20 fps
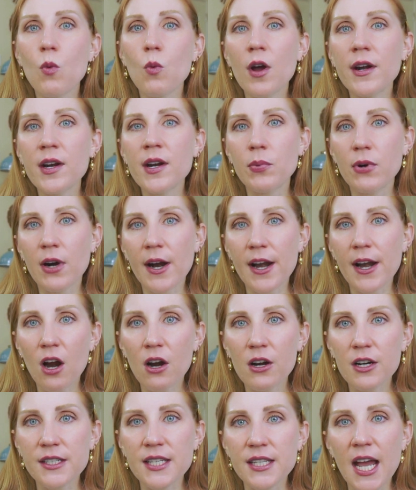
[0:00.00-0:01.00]
you want to
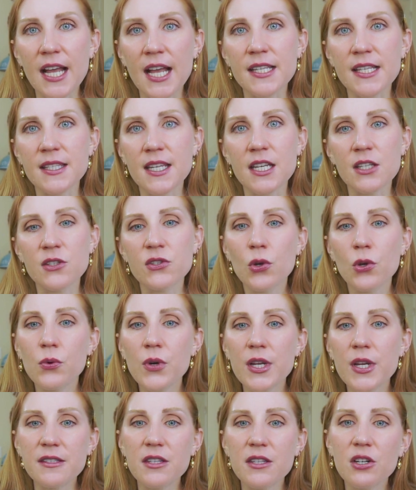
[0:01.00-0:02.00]
prioritize it.
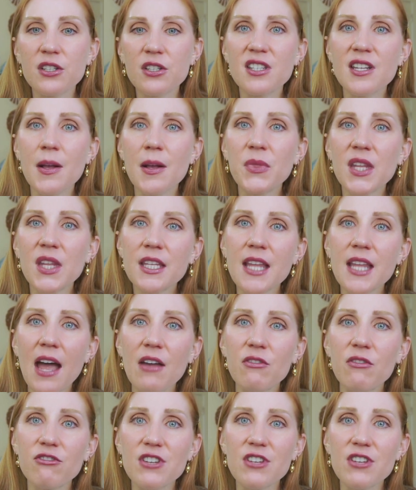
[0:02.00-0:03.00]
So, is there something that